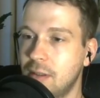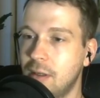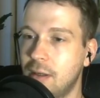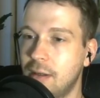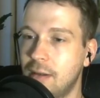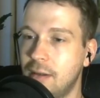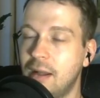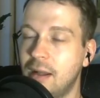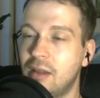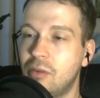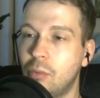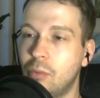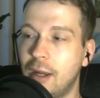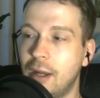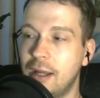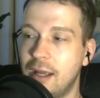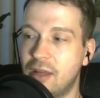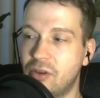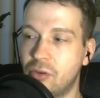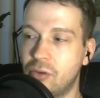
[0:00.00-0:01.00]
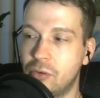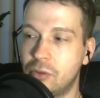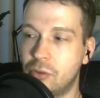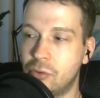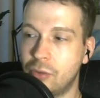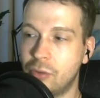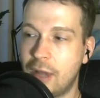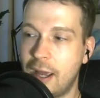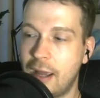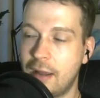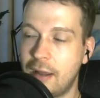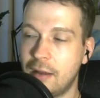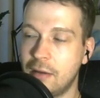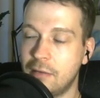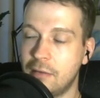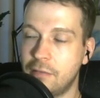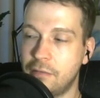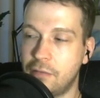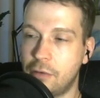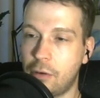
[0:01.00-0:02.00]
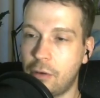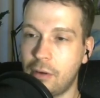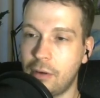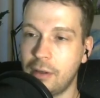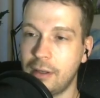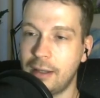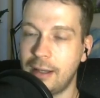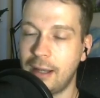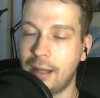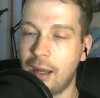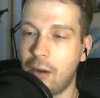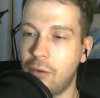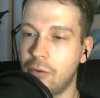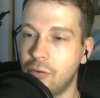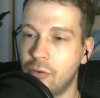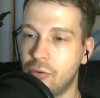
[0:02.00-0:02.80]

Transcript: That's why he has to go to a4 now to